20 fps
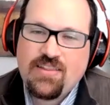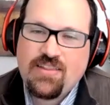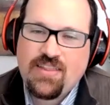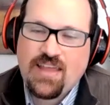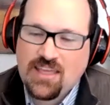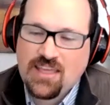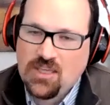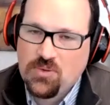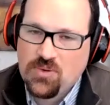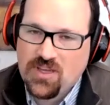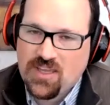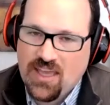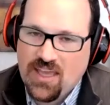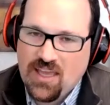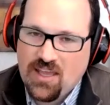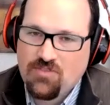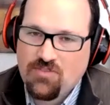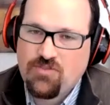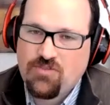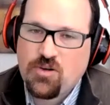Thank you
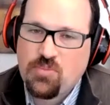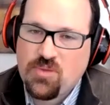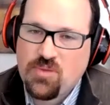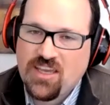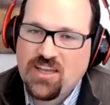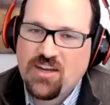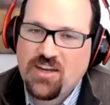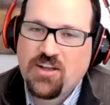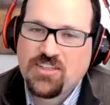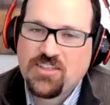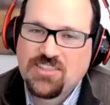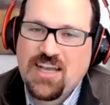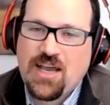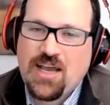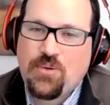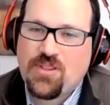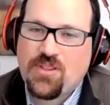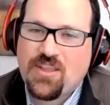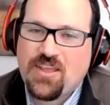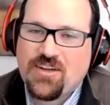again for being on
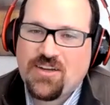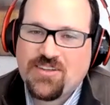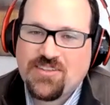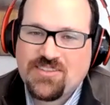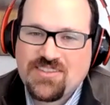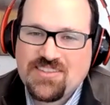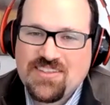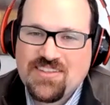Chat with Leaders.